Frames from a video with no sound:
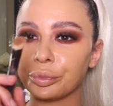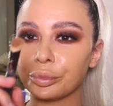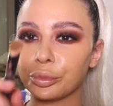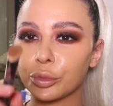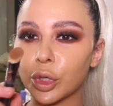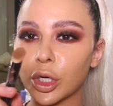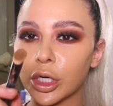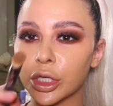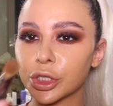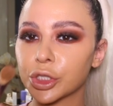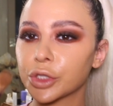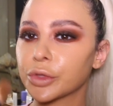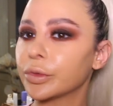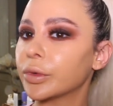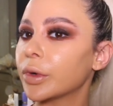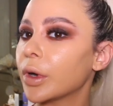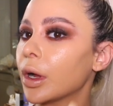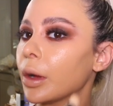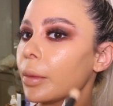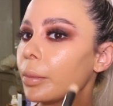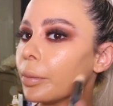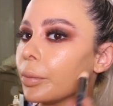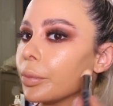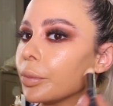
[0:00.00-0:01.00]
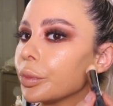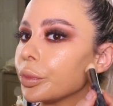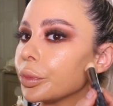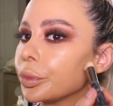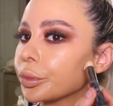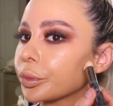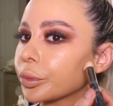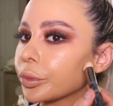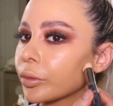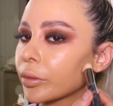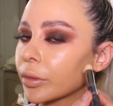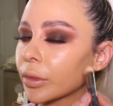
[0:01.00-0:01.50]
brush from
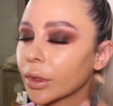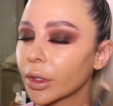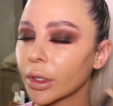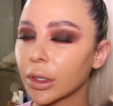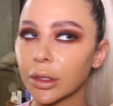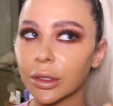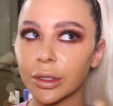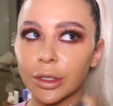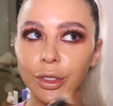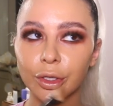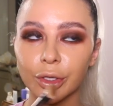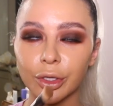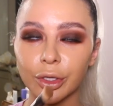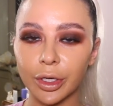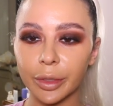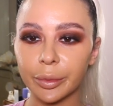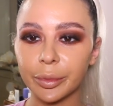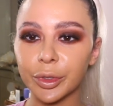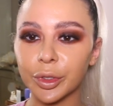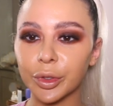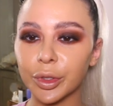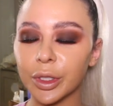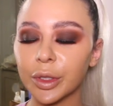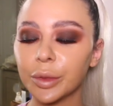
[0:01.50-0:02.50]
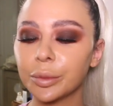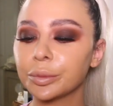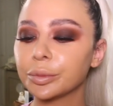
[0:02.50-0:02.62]
Huda Beauty.